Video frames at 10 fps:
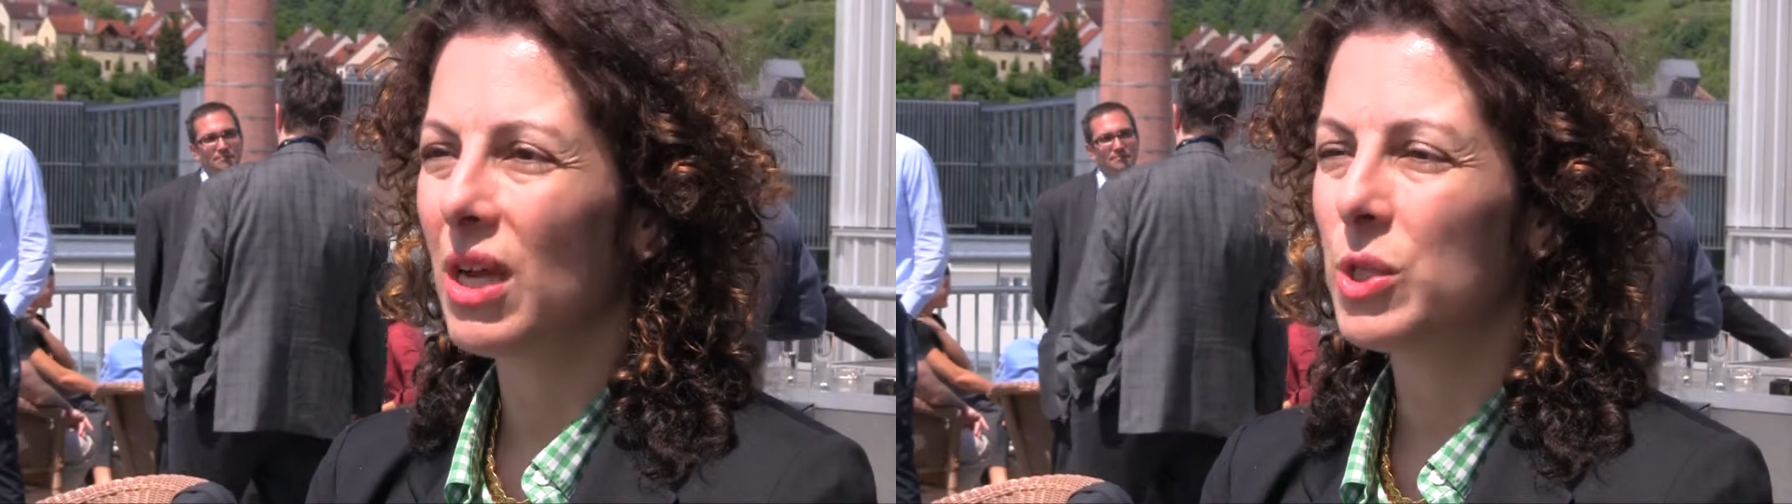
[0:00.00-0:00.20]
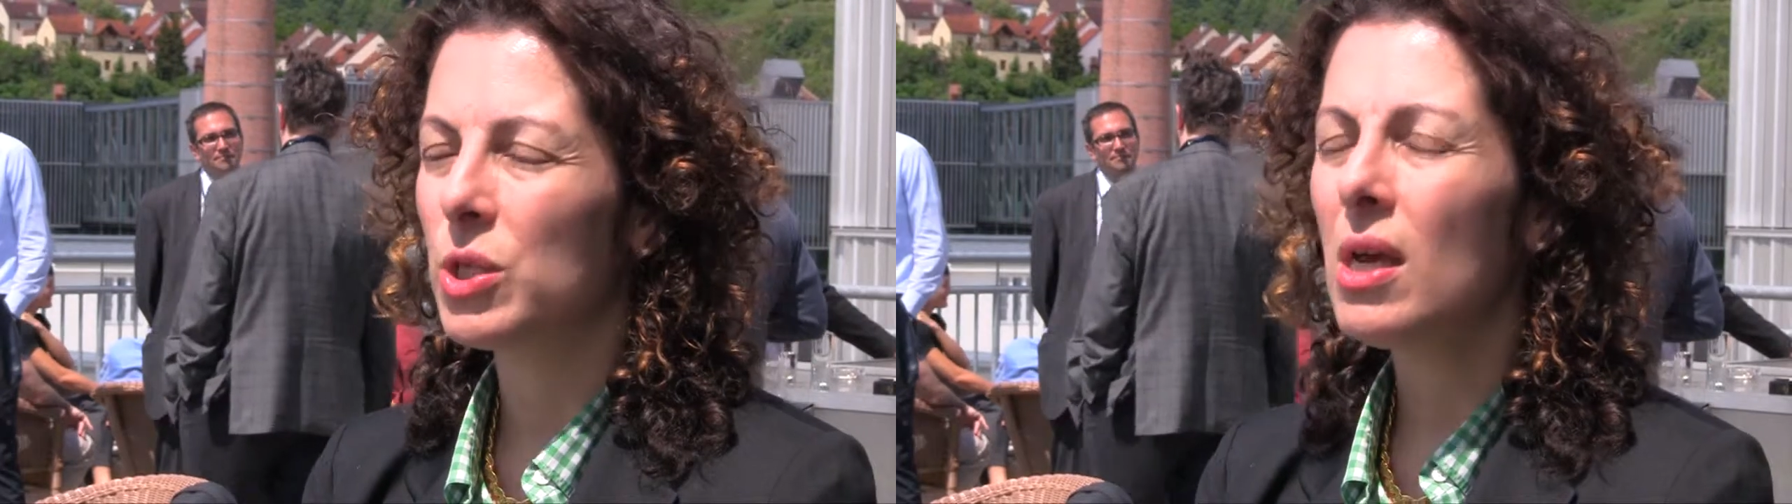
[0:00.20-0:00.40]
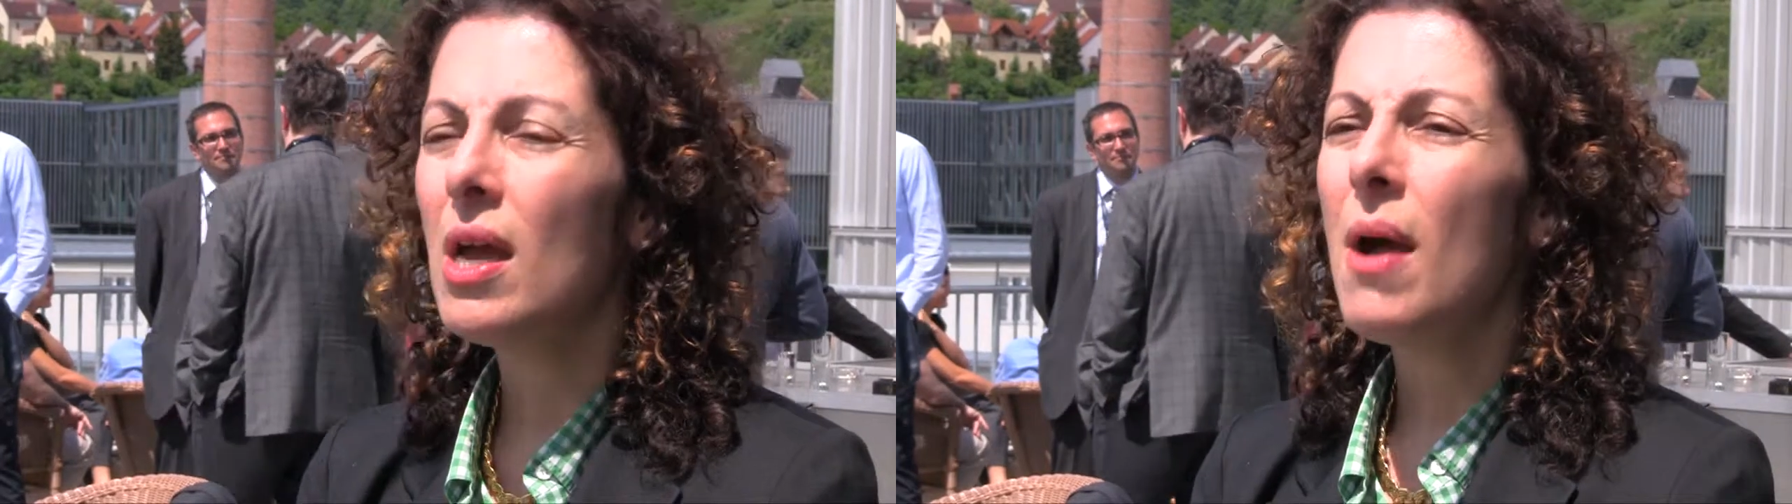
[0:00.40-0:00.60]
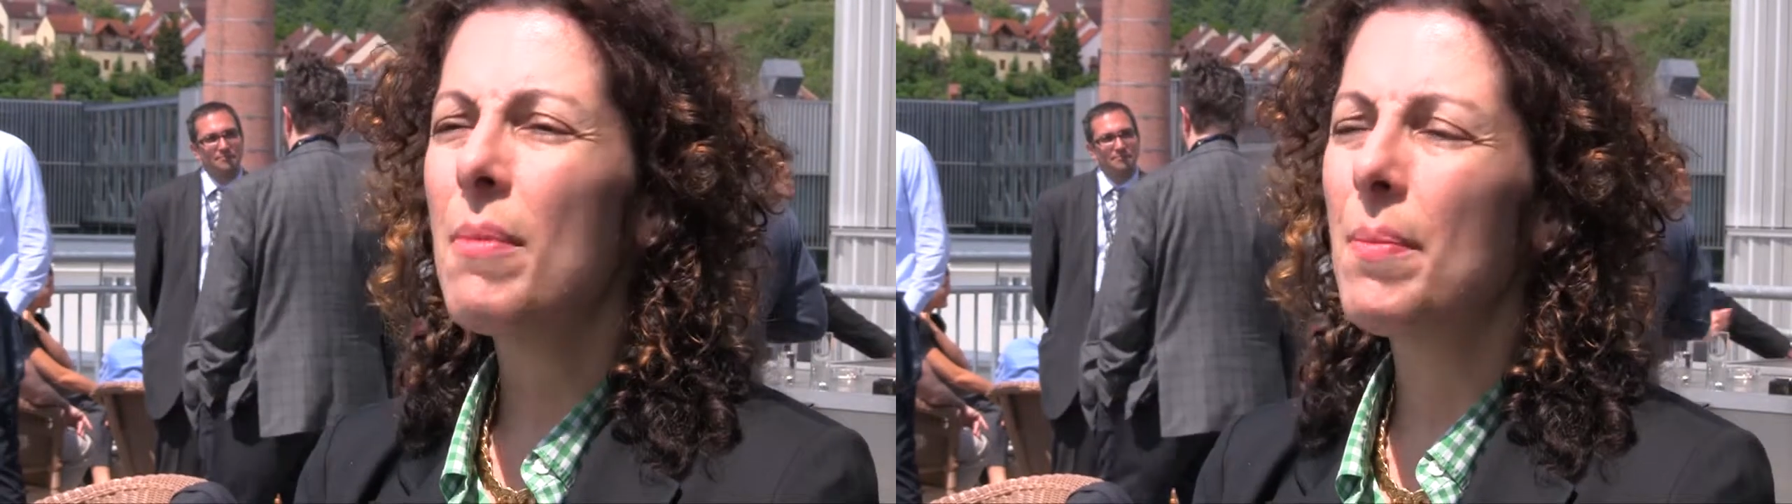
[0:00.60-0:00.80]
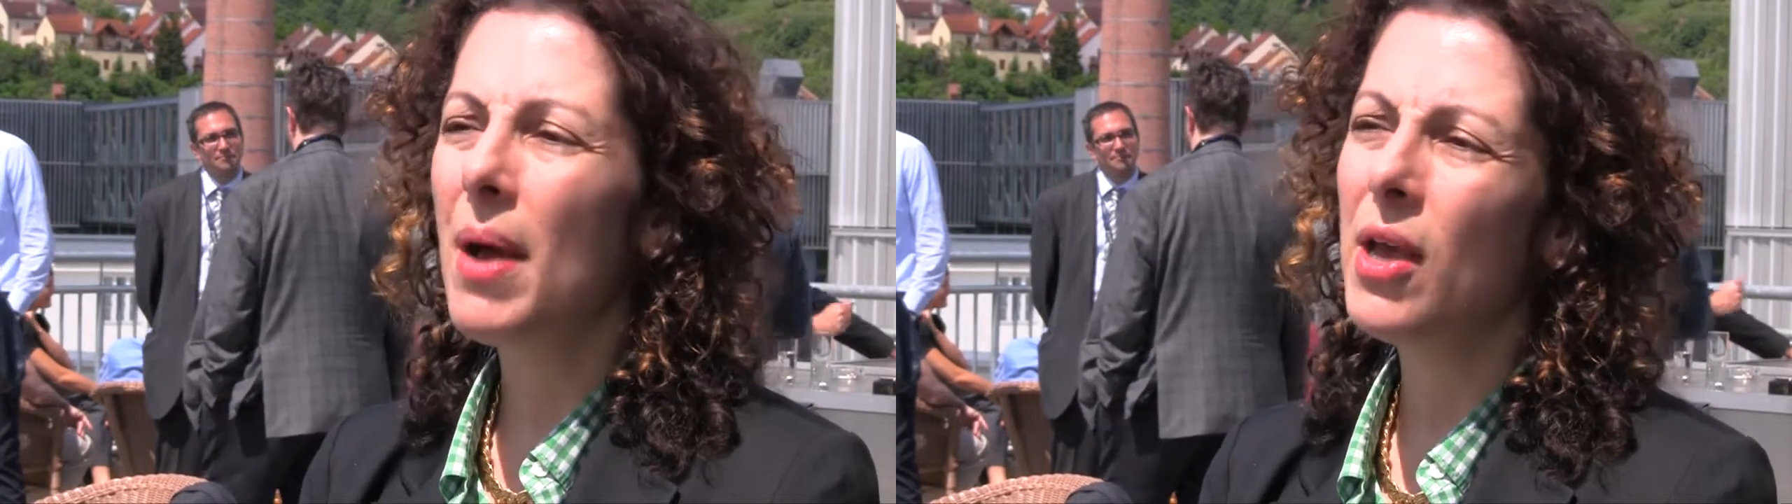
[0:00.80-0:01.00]
change.
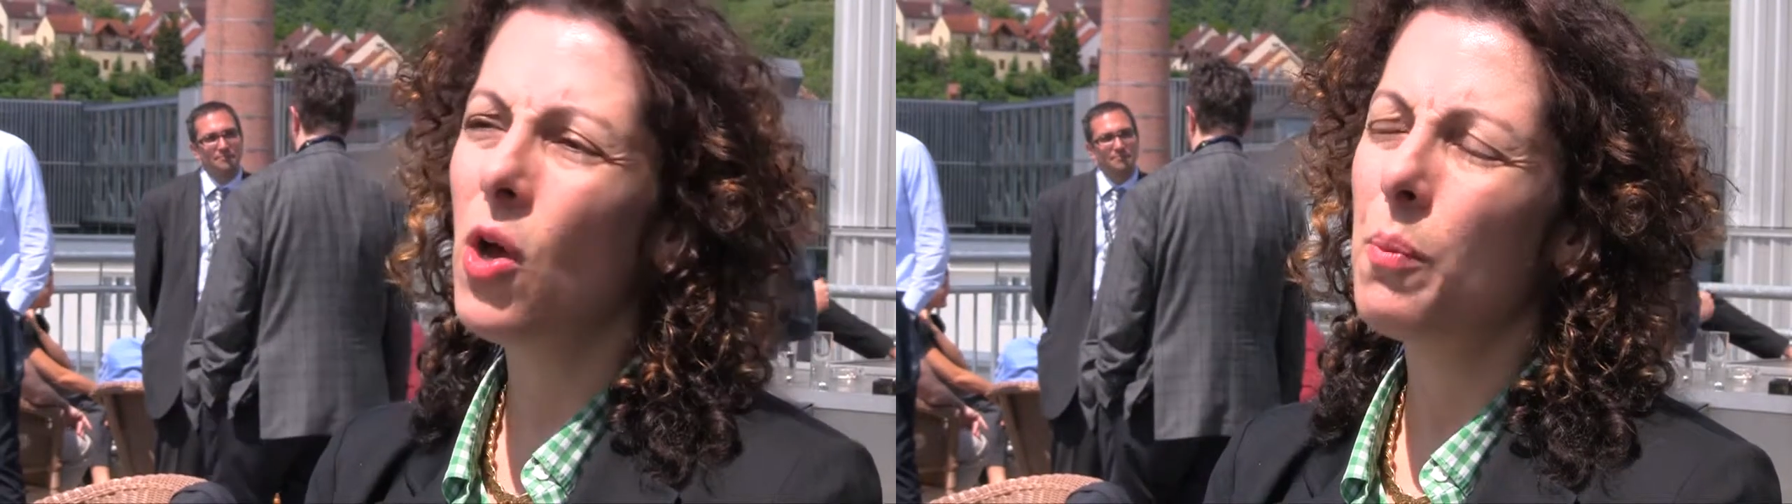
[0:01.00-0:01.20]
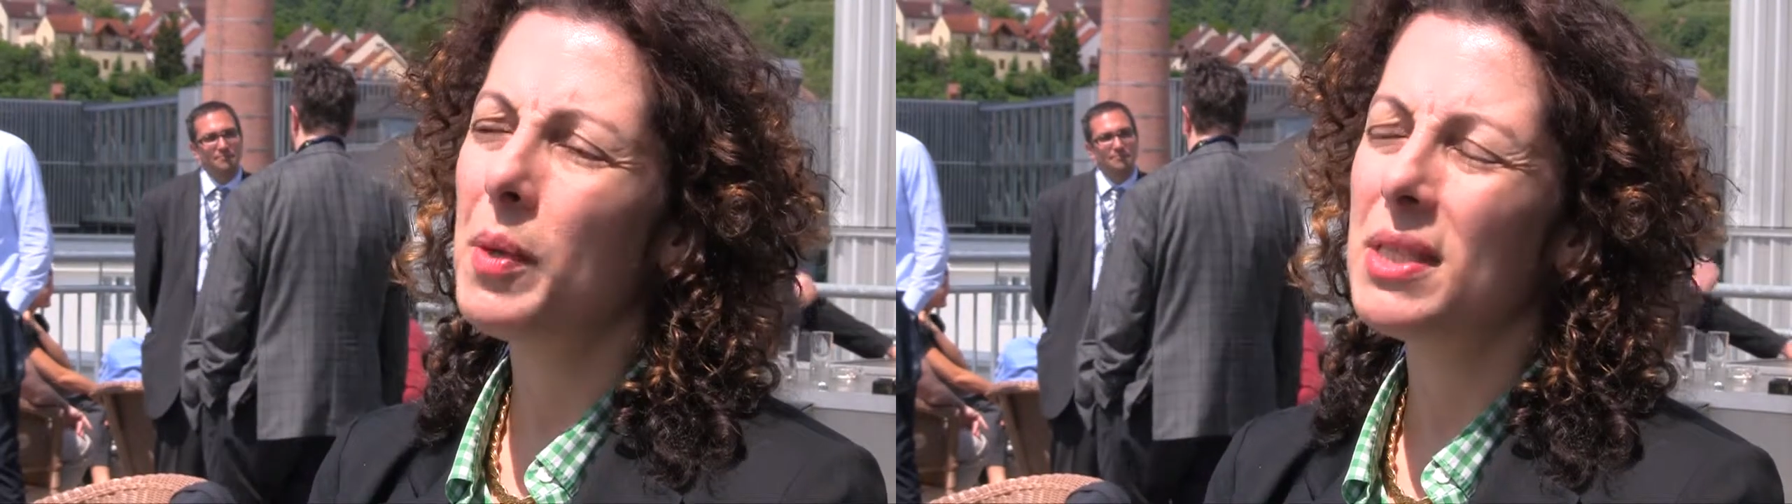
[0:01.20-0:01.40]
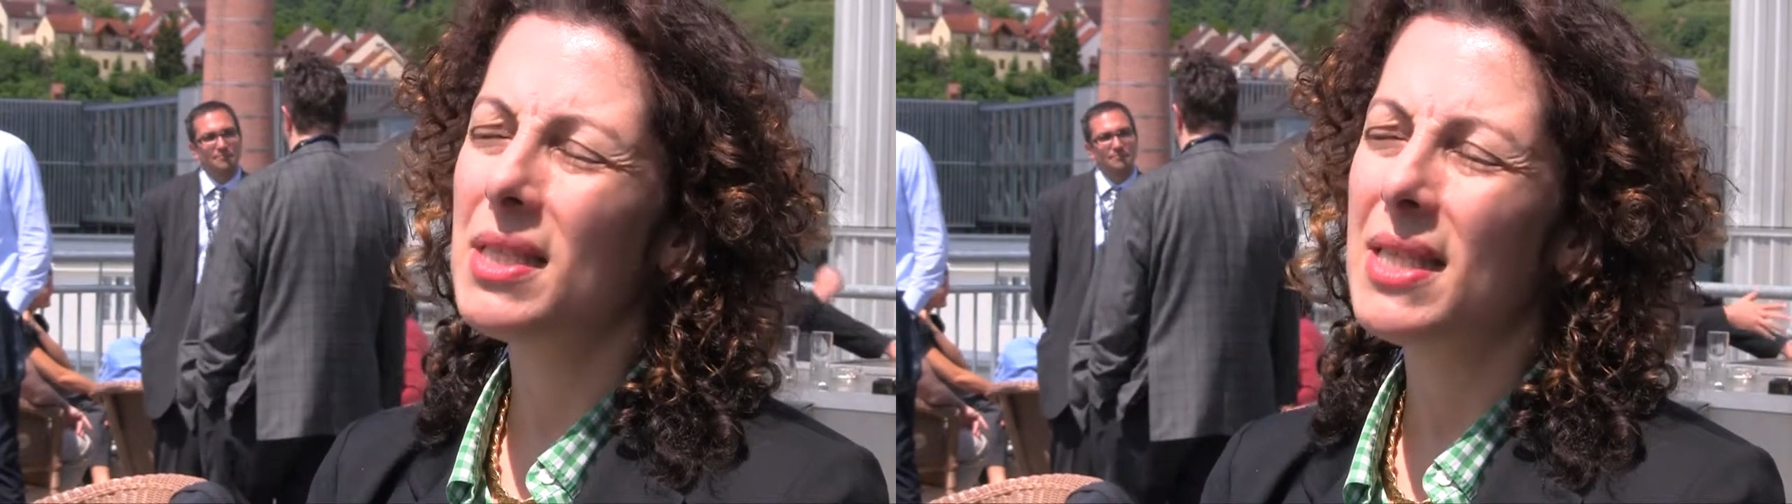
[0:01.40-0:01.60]
But my hope is,